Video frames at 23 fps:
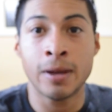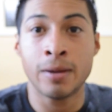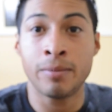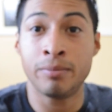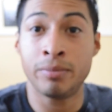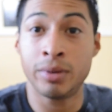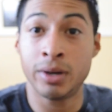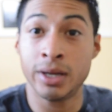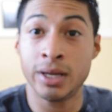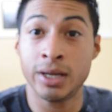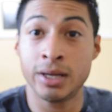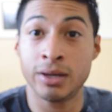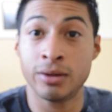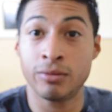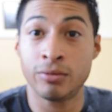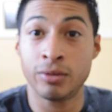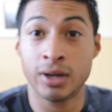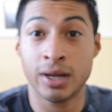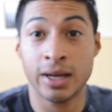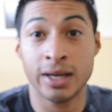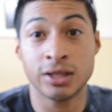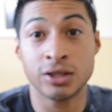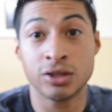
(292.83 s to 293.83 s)
But
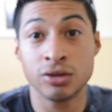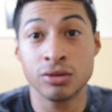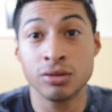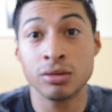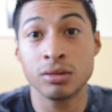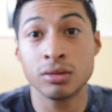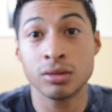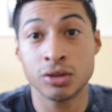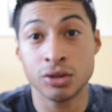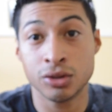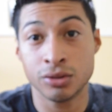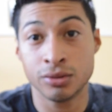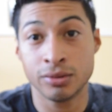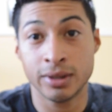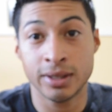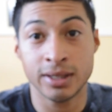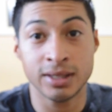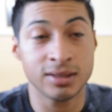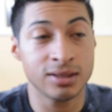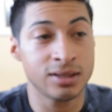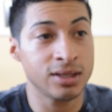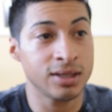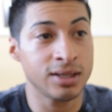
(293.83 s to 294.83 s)
what I do
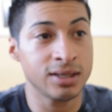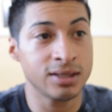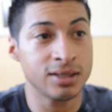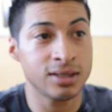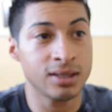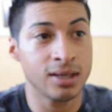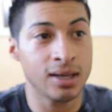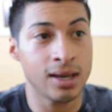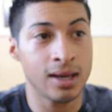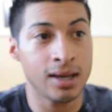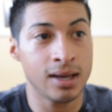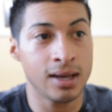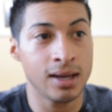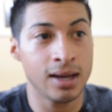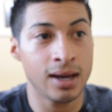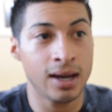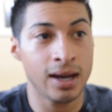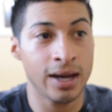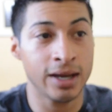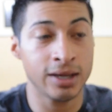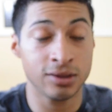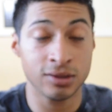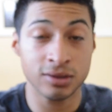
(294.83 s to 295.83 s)
is just
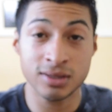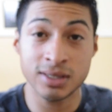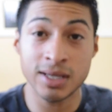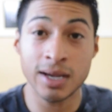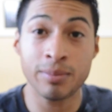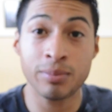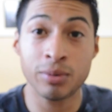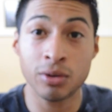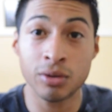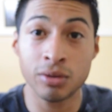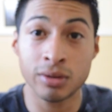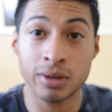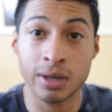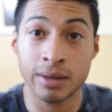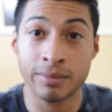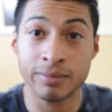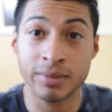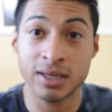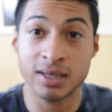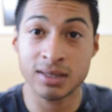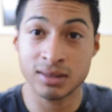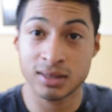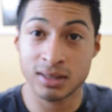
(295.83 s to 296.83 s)
I use that
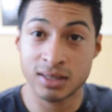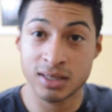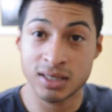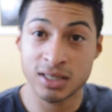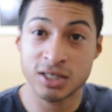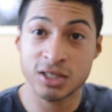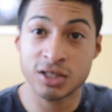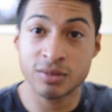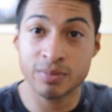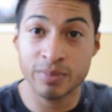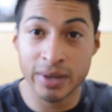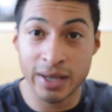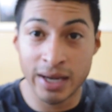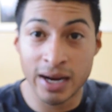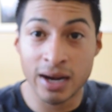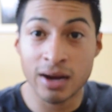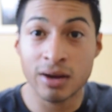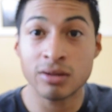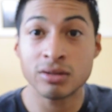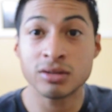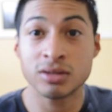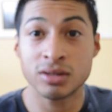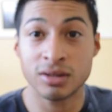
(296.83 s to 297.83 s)
program because it does spit
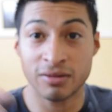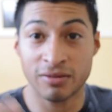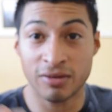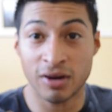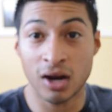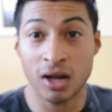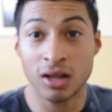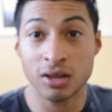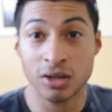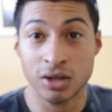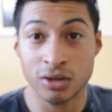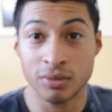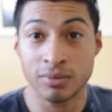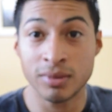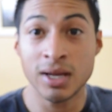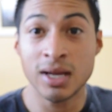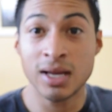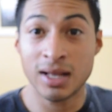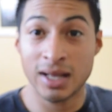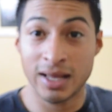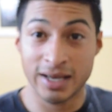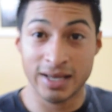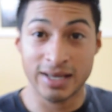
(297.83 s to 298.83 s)
out the volume,
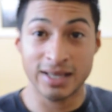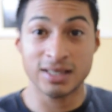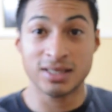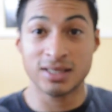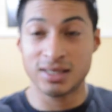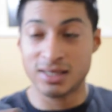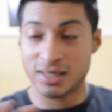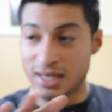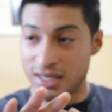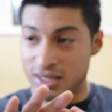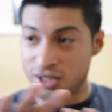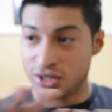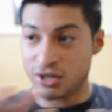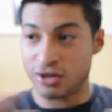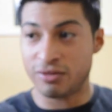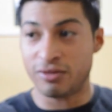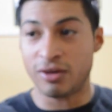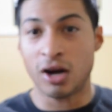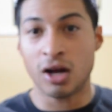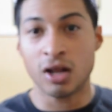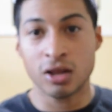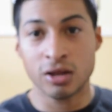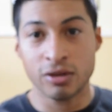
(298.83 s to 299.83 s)
like it sets your
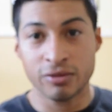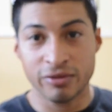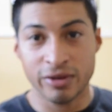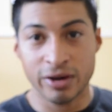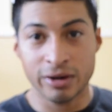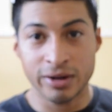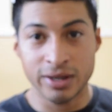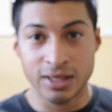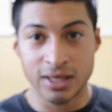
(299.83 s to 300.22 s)
volume very